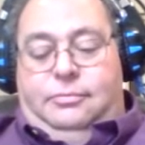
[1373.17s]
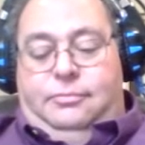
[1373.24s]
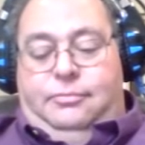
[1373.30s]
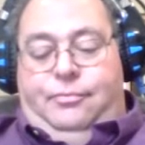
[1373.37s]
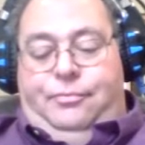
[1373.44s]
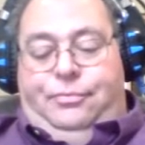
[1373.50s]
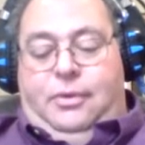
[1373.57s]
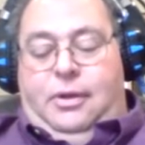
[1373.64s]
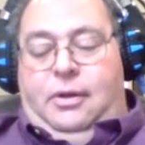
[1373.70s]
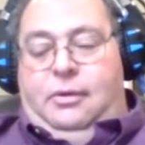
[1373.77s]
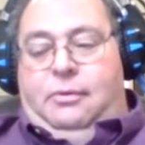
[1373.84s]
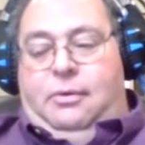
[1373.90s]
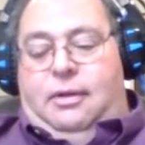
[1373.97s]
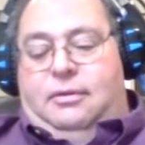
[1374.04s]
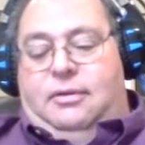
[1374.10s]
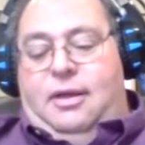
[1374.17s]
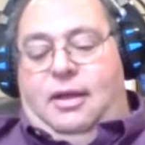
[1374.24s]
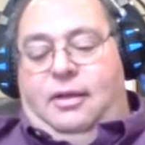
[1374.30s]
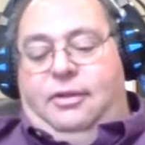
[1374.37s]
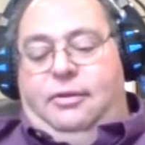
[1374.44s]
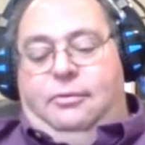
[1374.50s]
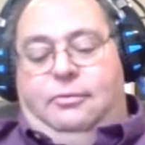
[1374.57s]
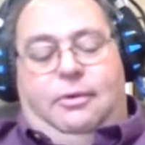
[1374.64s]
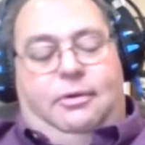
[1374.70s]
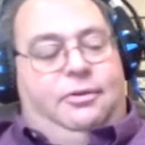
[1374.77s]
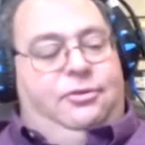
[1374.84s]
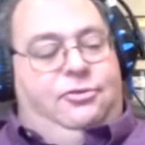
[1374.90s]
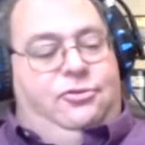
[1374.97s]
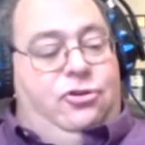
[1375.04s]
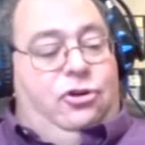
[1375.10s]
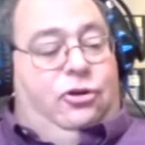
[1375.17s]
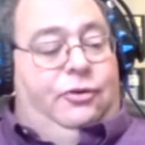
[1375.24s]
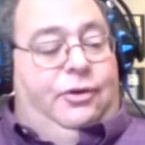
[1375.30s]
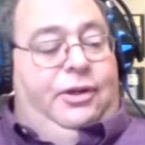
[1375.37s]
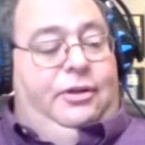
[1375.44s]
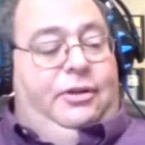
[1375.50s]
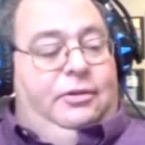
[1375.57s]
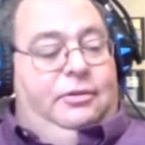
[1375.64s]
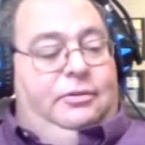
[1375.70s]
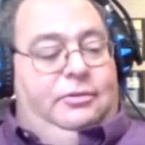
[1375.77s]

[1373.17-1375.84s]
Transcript: We'll say, well, if you knew